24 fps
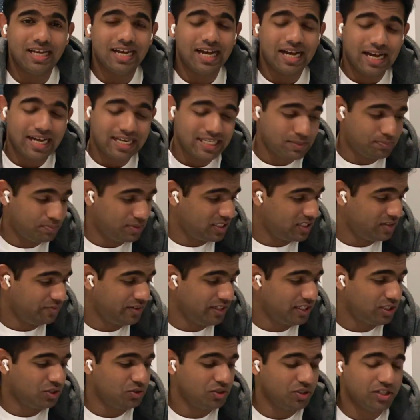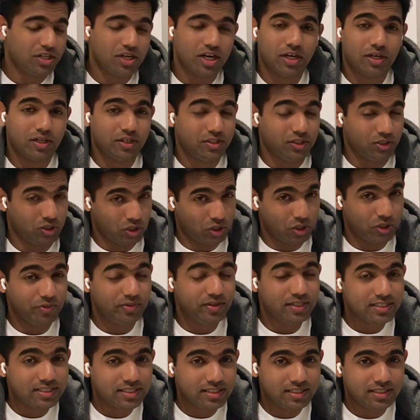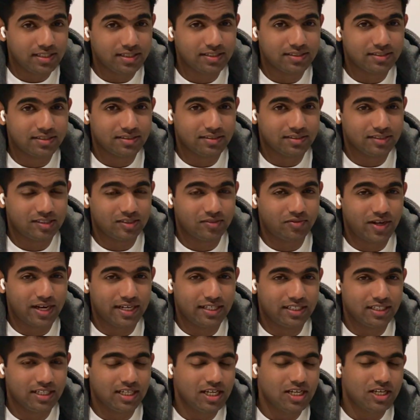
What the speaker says: are specific to your universities, right?